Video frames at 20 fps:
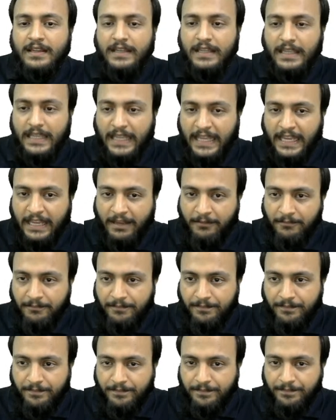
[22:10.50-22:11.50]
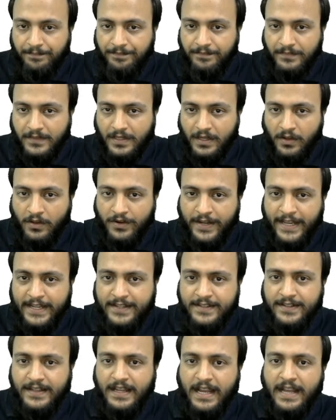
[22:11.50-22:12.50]
A. All
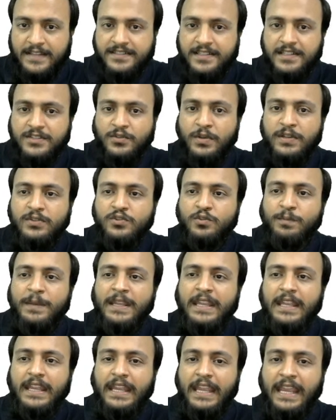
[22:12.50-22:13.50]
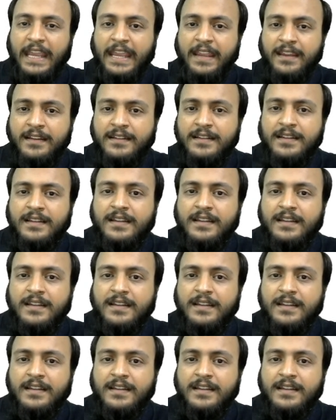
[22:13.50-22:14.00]
right. Answer is going to be A.